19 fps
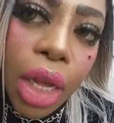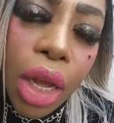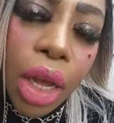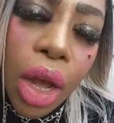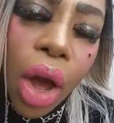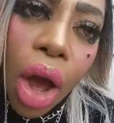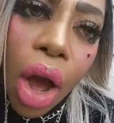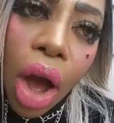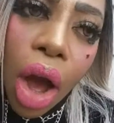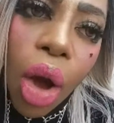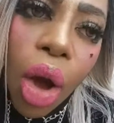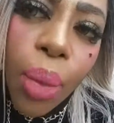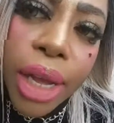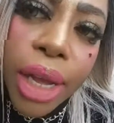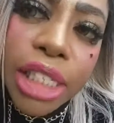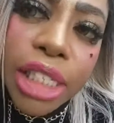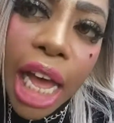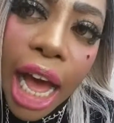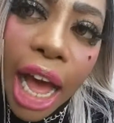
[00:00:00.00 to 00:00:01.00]

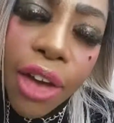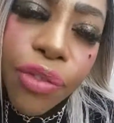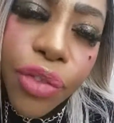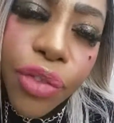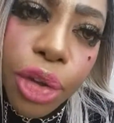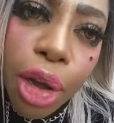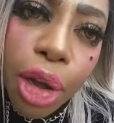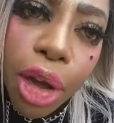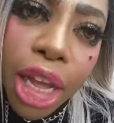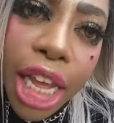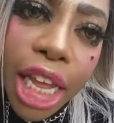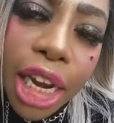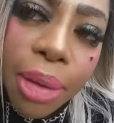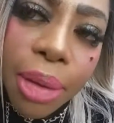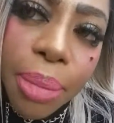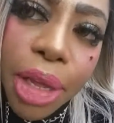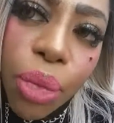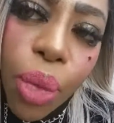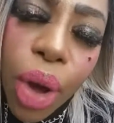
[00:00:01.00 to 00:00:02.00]
Always hide from your
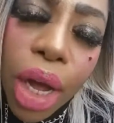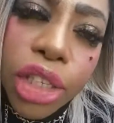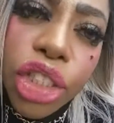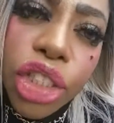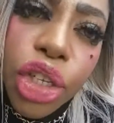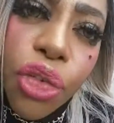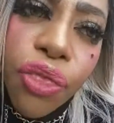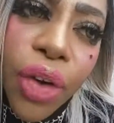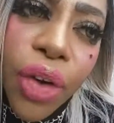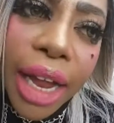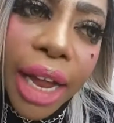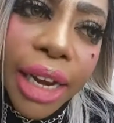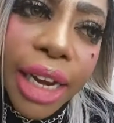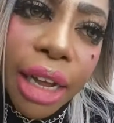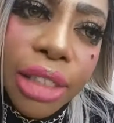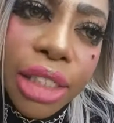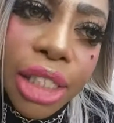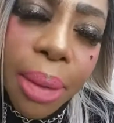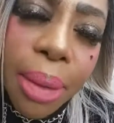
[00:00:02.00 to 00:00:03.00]
enemy. Once you find
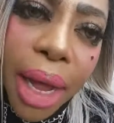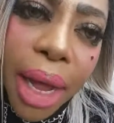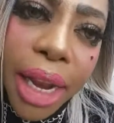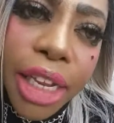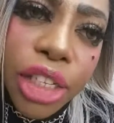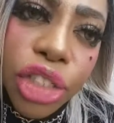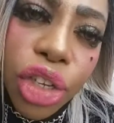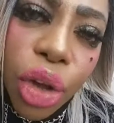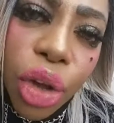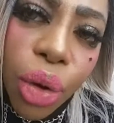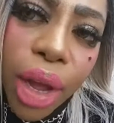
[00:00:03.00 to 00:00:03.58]
out somebody's your